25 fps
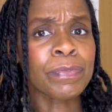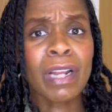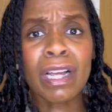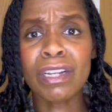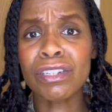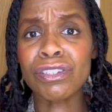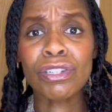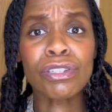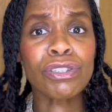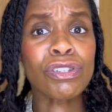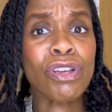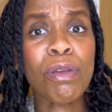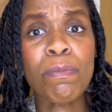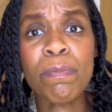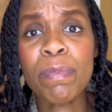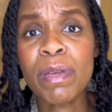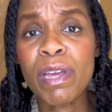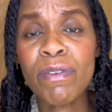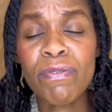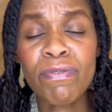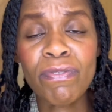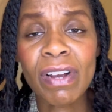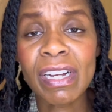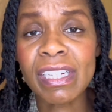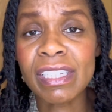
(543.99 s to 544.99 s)
So don't be
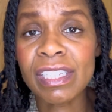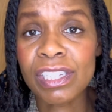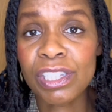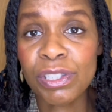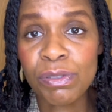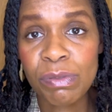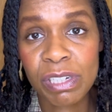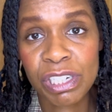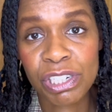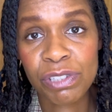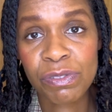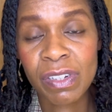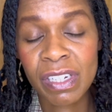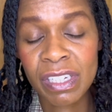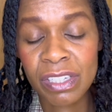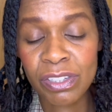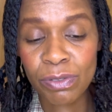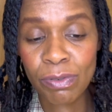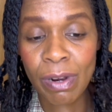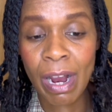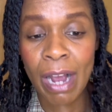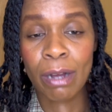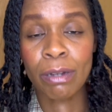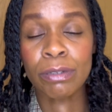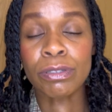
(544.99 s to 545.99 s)
afraid to switch things
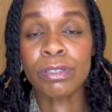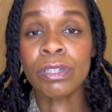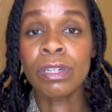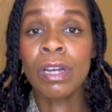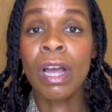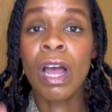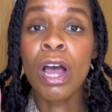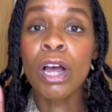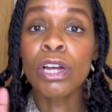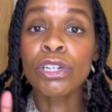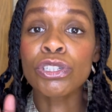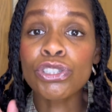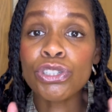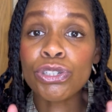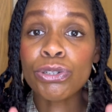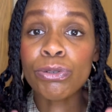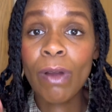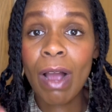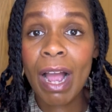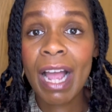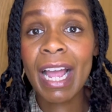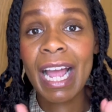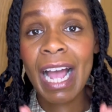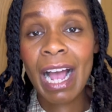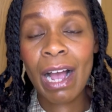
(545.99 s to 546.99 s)
around.
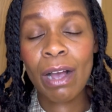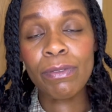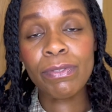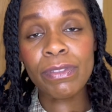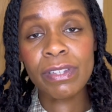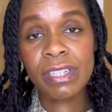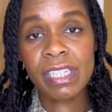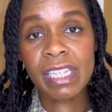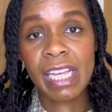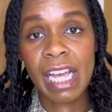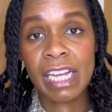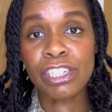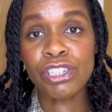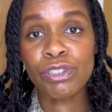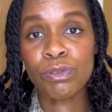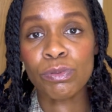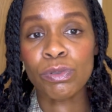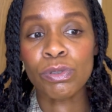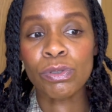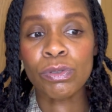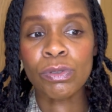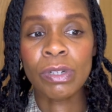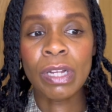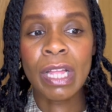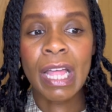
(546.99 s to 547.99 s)
Try out the
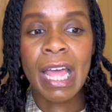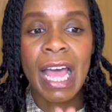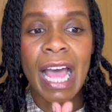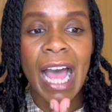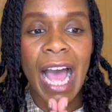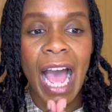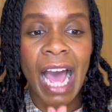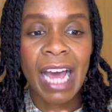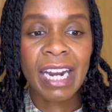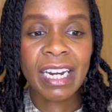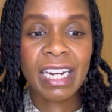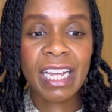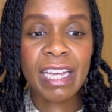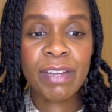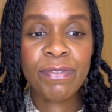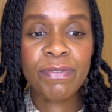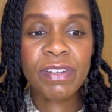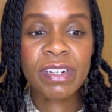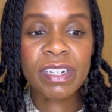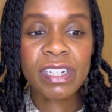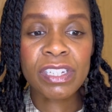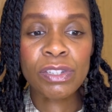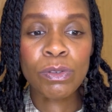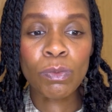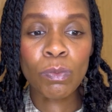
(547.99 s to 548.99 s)
schedule, and if it
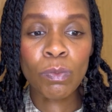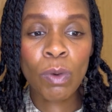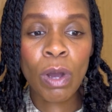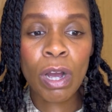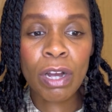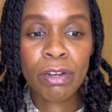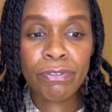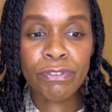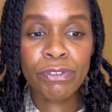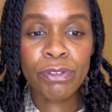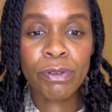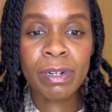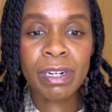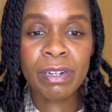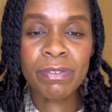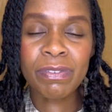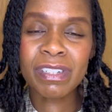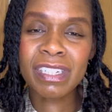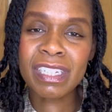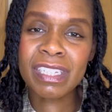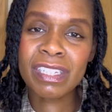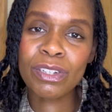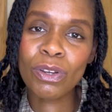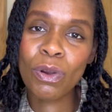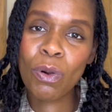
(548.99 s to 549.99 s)
doesn't work for you and if it
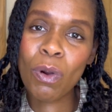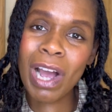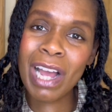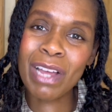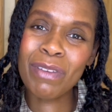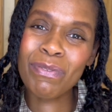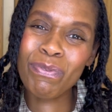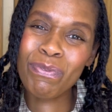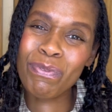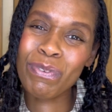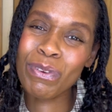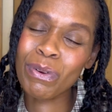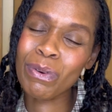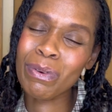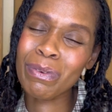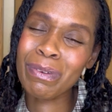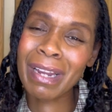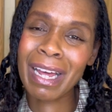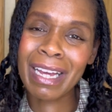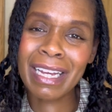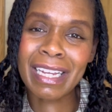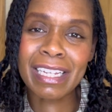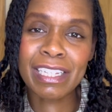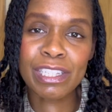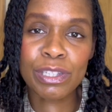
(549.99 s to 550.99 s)
doesn't quite feel
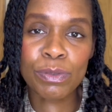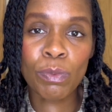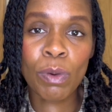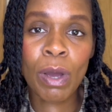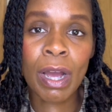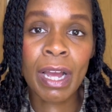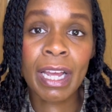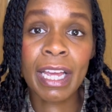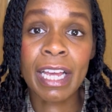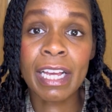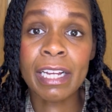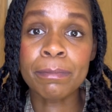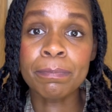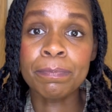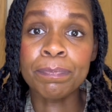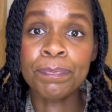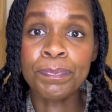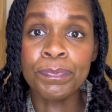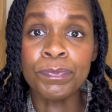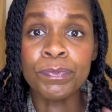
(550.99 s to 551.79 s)
like it's working,